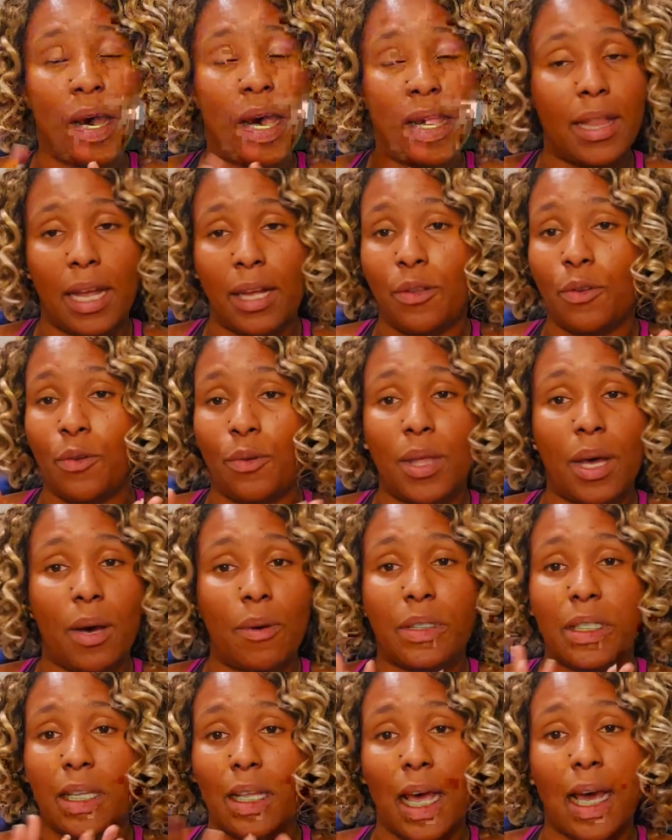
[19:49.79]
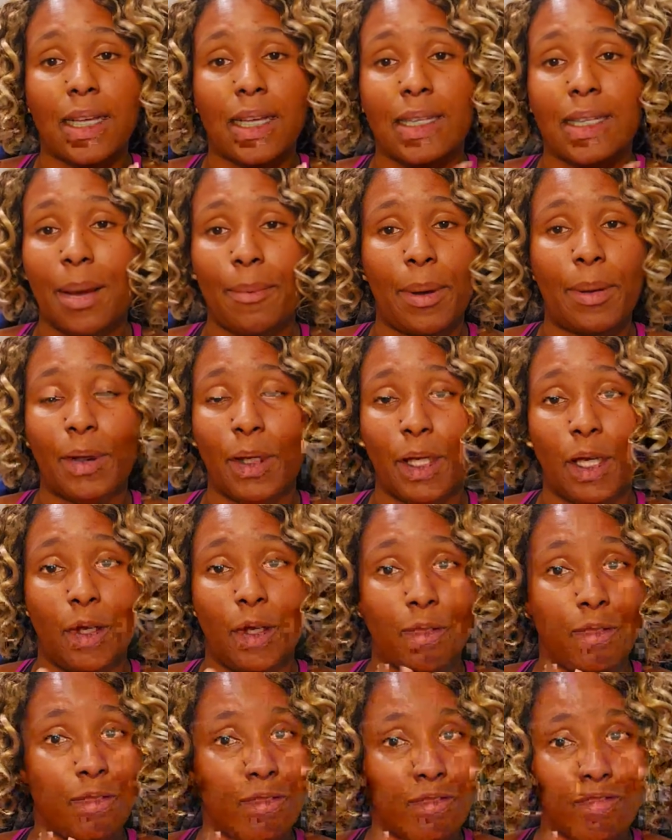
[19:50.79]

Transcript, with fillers: and I knew that was the last time I was going to